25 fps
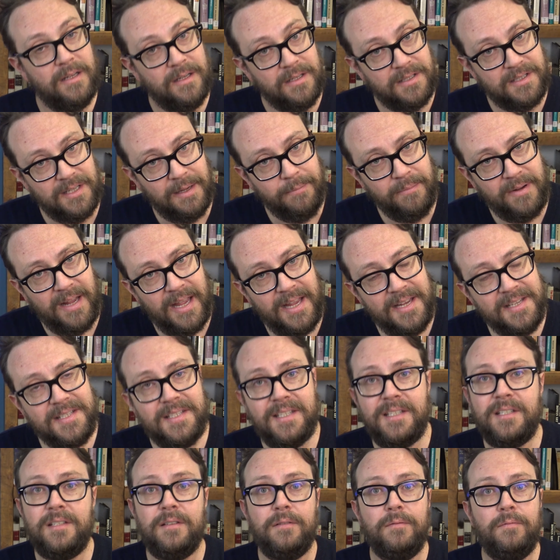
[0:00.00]
Some
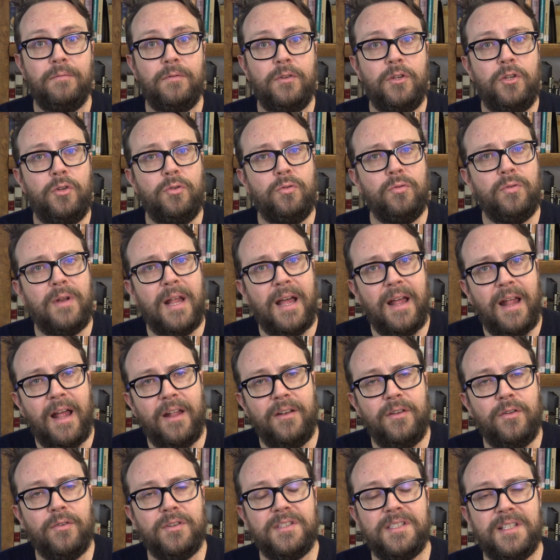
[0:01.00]
cases, you do not
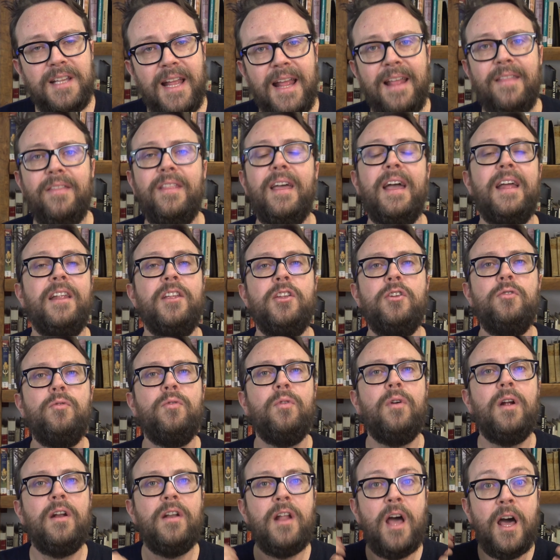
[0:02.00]
understand that.
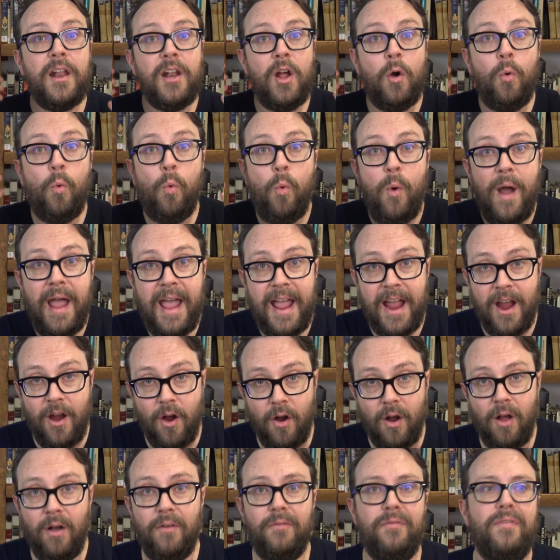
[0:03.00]
You are not
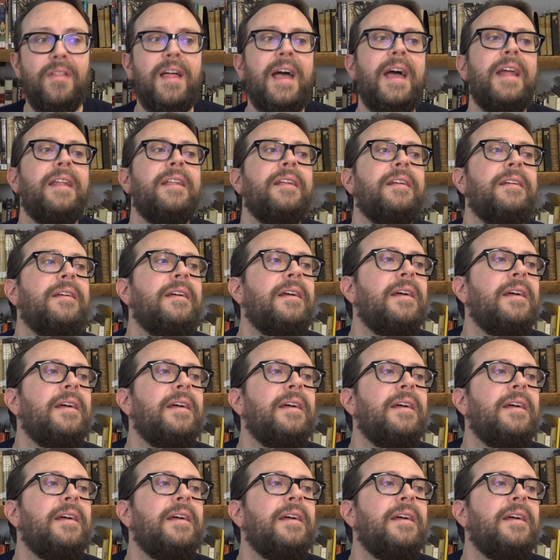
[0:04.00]
aware of that.